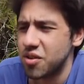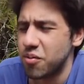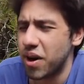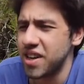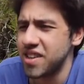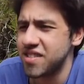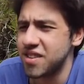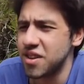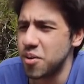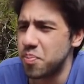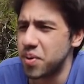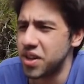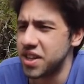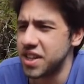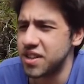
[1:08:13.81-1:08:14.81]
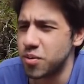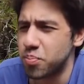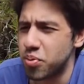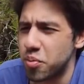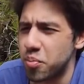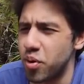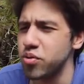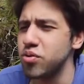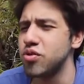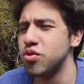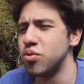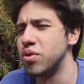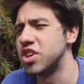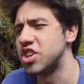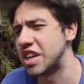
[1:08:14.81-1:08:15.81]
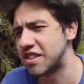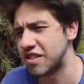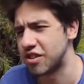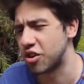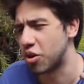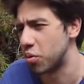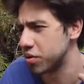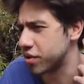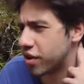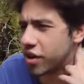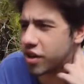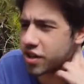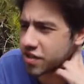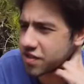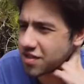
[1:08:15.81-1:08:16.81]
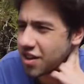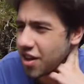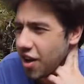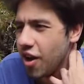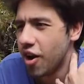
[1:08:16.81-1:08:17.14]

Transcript: Why is the ability to promote 2 adjacent gold cards